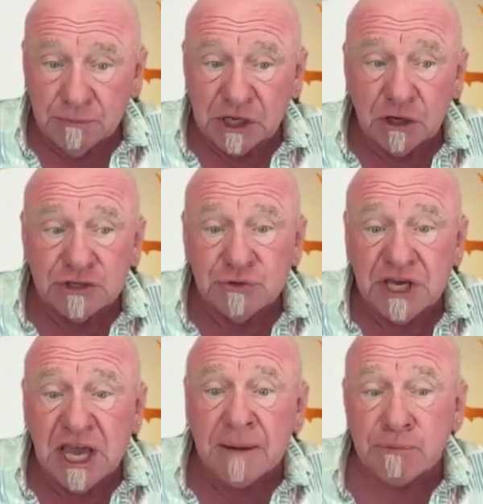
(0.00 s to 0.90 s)
Because
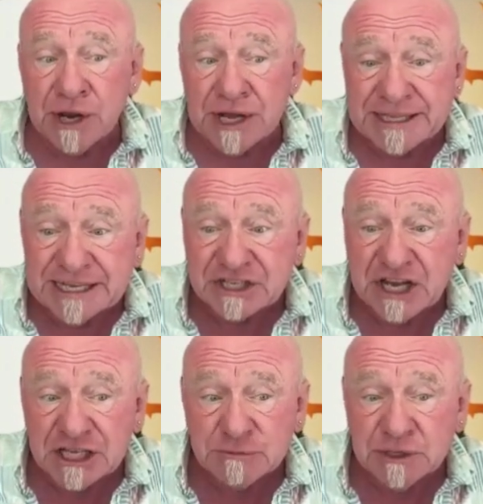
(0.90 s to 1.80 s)
you can't break the
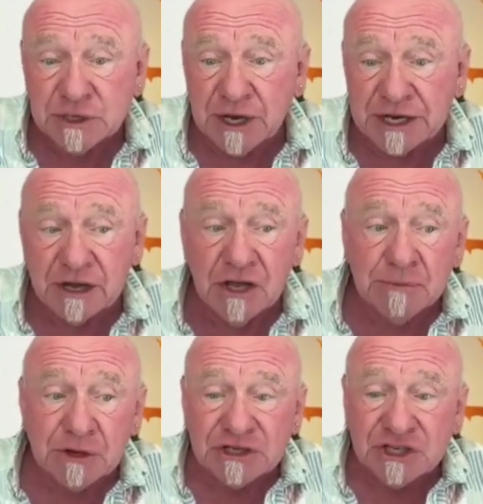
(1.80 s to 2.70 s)
attachment right now,
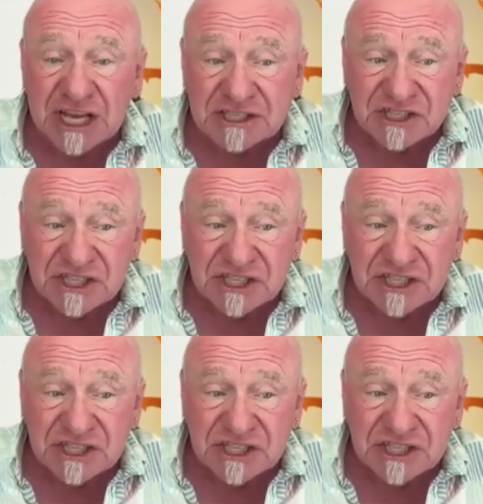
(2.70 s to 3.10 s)
because you can't